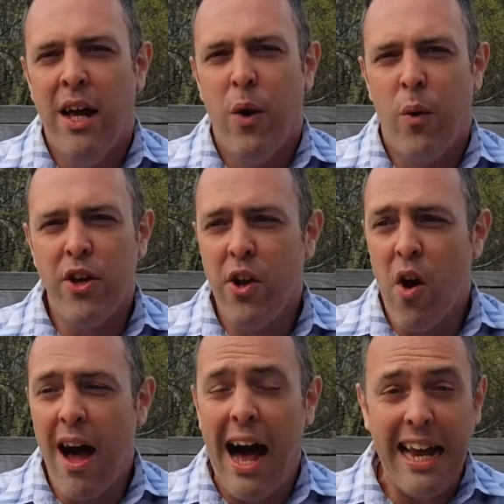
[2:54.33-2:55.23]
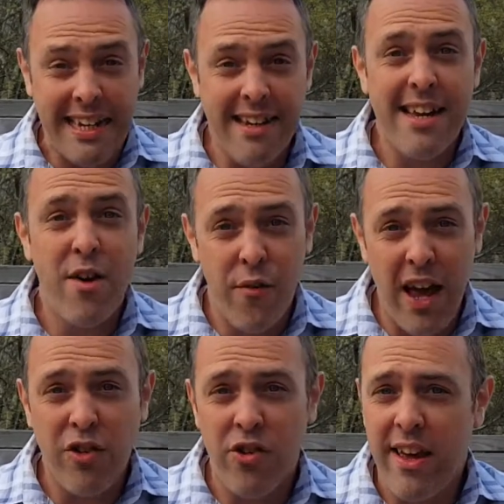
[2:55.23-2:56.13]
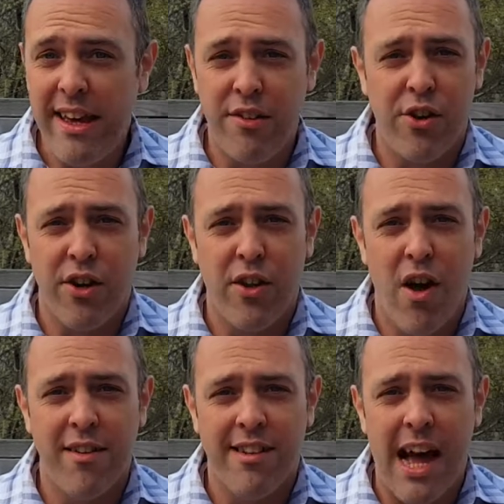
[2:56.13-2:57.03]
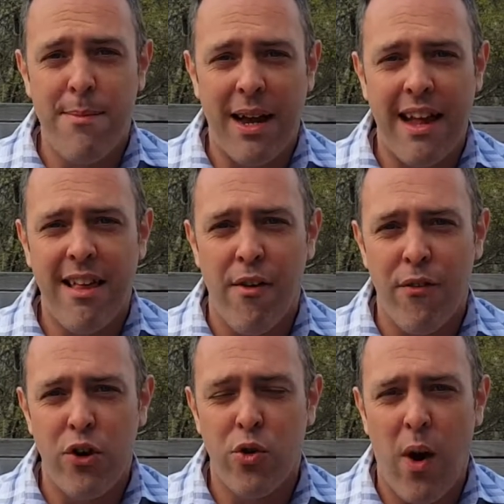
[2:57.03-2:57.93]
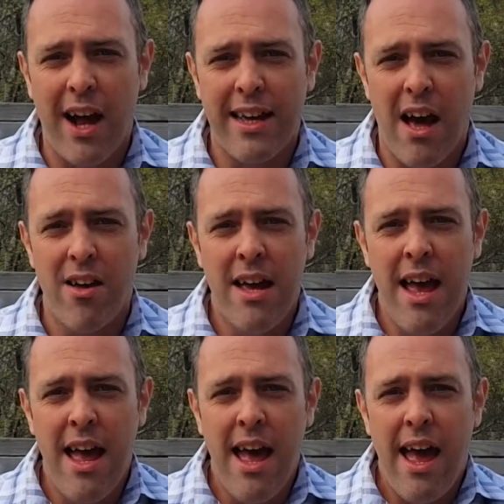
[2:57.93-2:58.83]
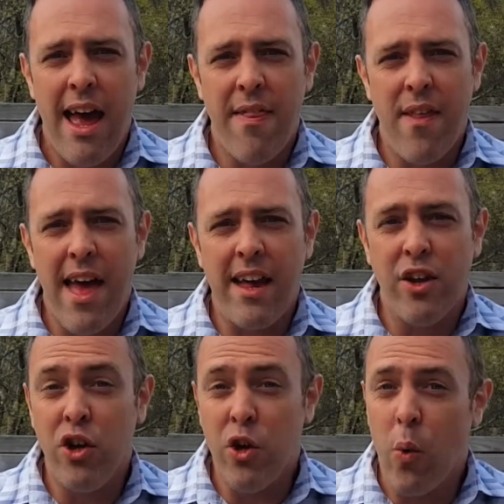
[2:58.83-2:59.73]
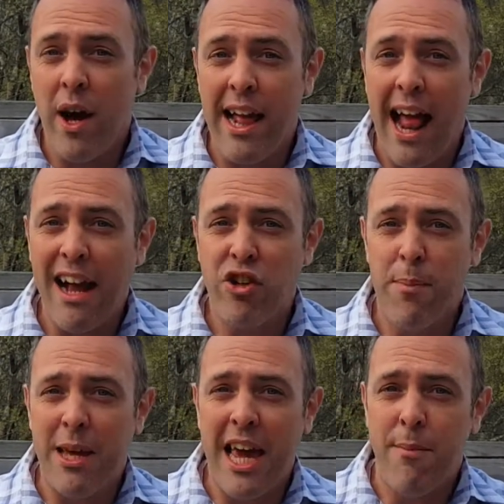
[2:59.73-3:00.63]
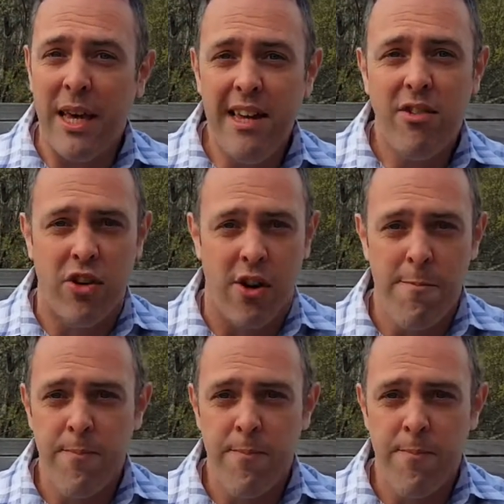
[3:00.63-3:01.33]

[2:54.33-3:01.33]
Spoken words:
Well, I did eventually. It took a long time. I got that first rock out. And then, you know what, it actually became easier.